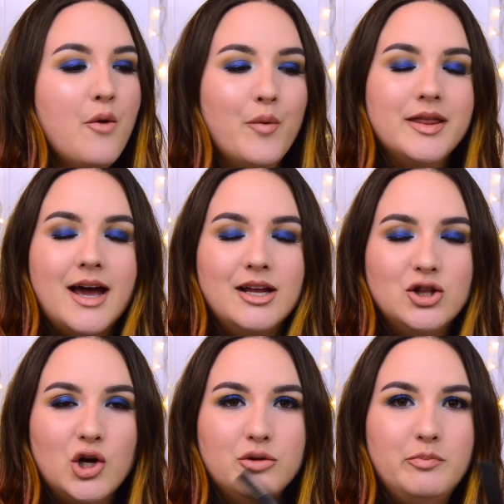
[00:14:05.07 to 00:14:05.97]
When I
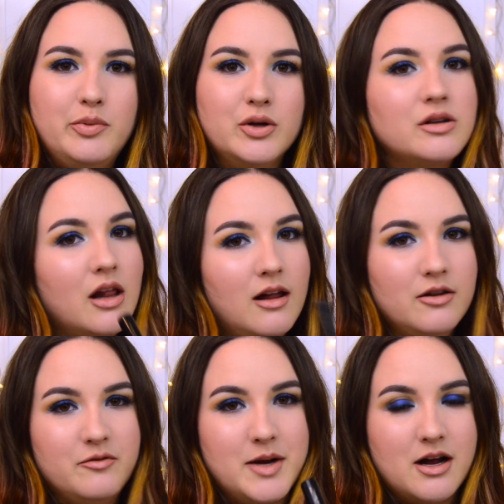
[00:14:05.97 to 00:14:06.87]
don't put a lot
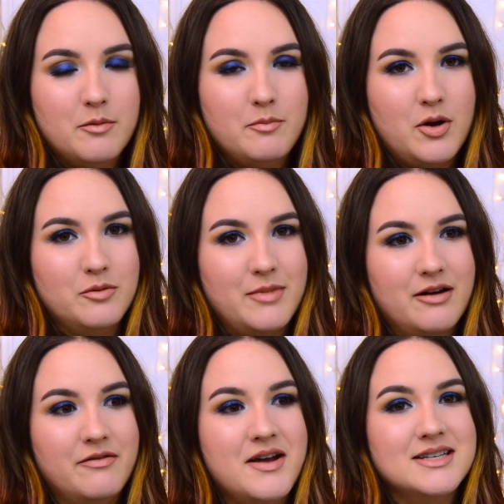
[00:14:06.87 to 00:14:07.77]
of makeup on my
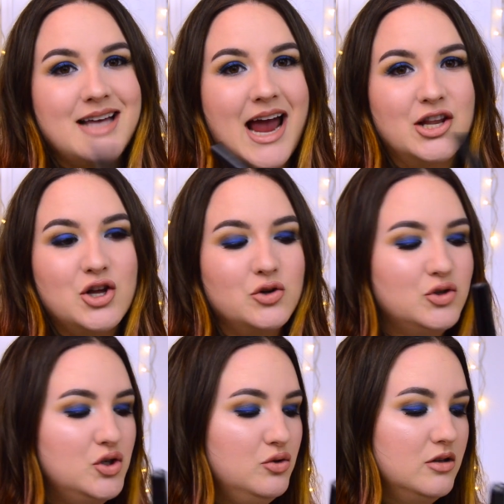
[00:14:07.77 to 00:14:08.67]
face, I
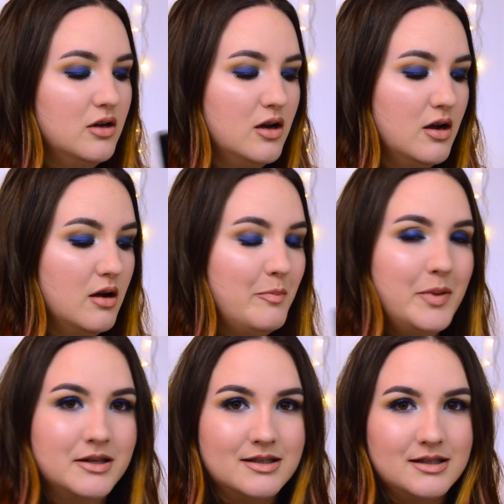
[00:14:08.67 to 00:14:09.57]
don't do the
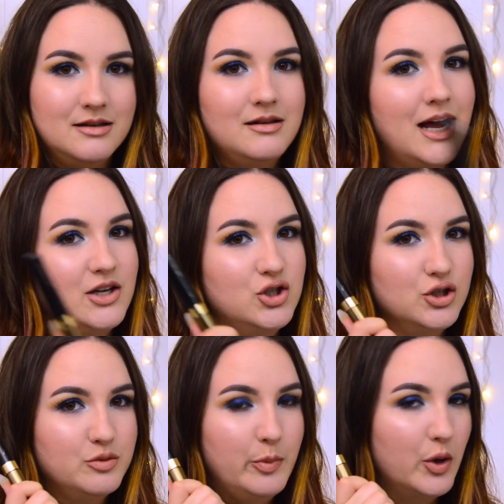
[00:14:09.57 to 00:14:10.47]
pencil, I
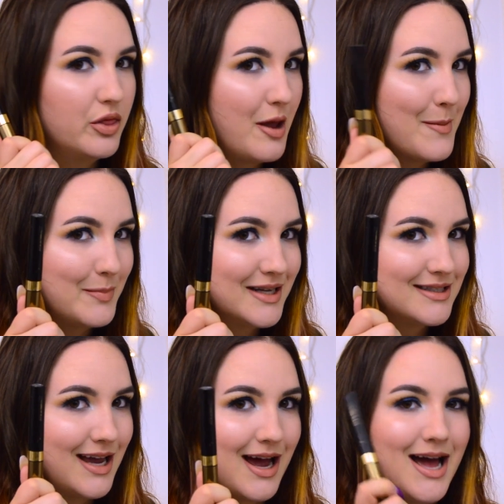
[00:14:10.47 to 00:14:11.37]
just put
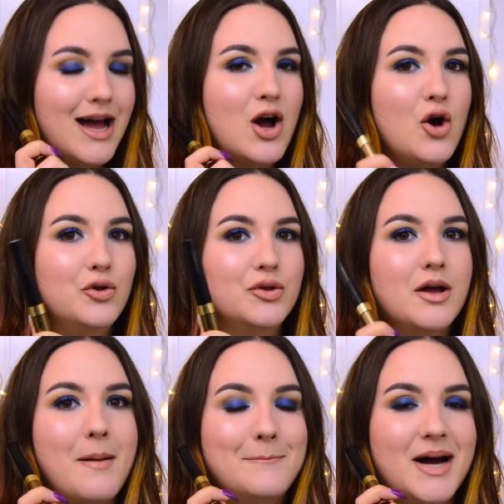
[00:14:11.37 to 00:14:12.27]
mascara
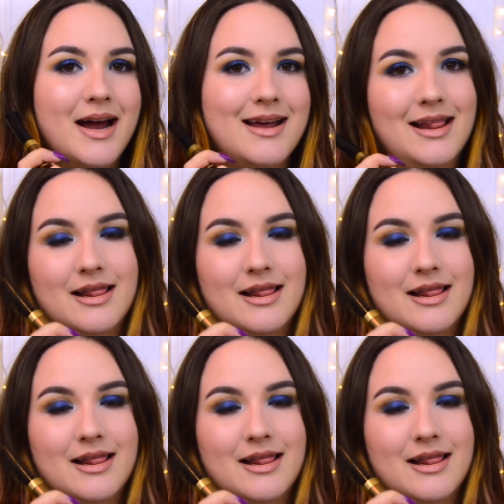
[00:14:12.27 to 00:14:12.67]
on my,